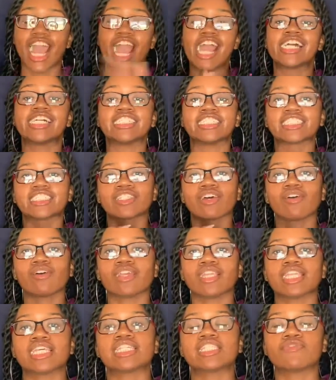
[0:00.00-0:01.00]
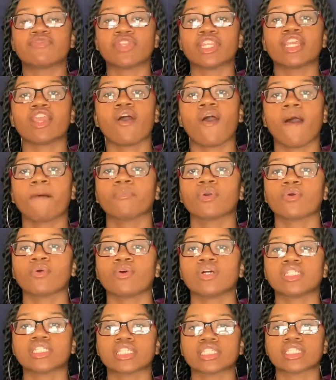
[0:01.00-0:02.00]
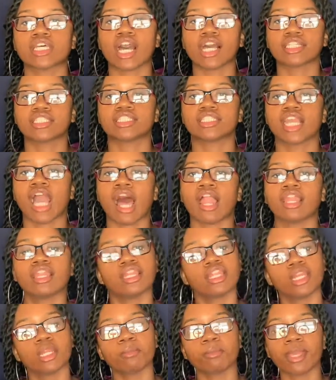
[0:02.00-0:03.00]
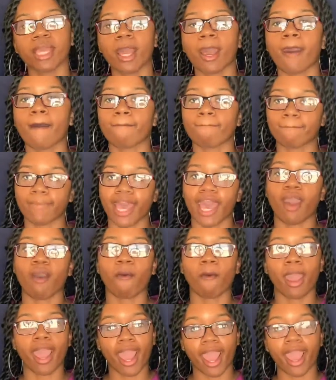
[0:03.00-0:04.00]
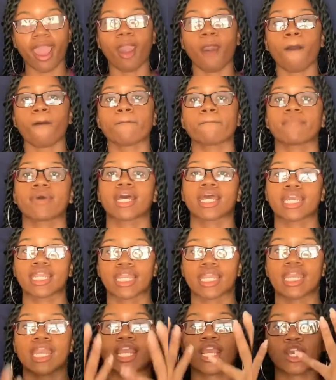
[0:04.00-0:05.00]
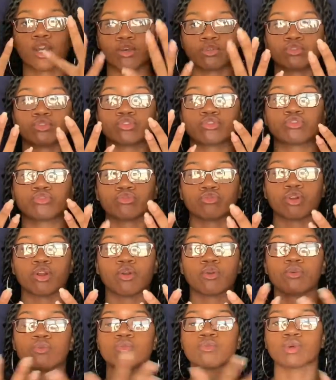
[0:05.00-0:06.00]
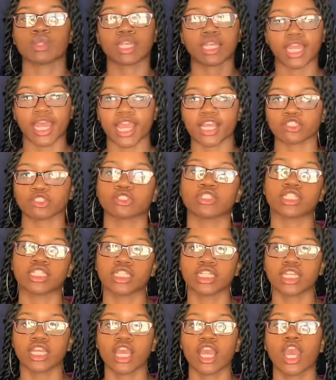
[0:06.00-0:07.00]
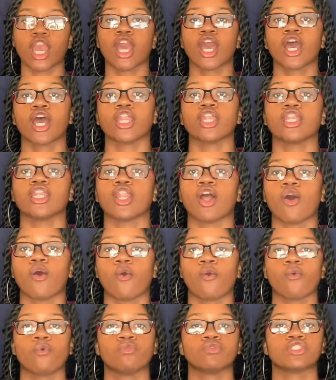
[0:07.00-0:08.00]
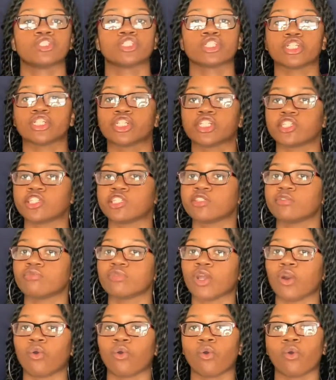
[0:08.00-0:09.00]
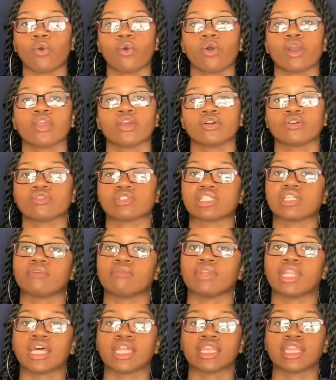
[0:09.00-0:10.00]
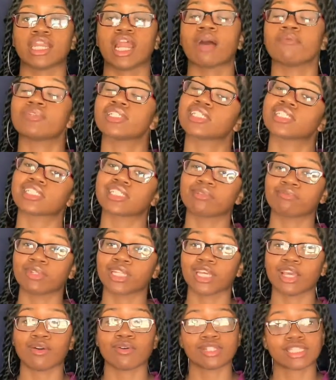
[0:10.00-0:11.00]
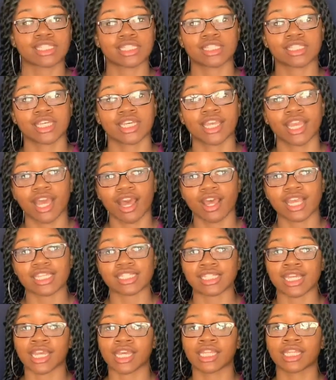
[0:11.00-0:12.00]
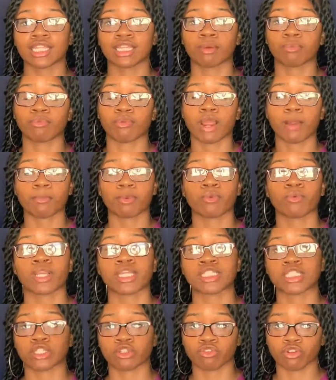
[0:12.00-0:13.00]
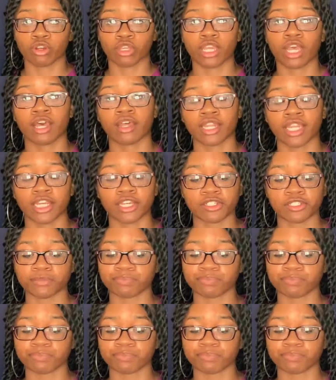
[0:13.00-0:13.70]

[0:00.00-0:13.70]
And so in this video, I'm going to talk to y'all a little bit about how my nails grow naturally. No serum, no oils, no nothing. I'm just simply going to tell y'all exactly the proper way to grow y'all nails.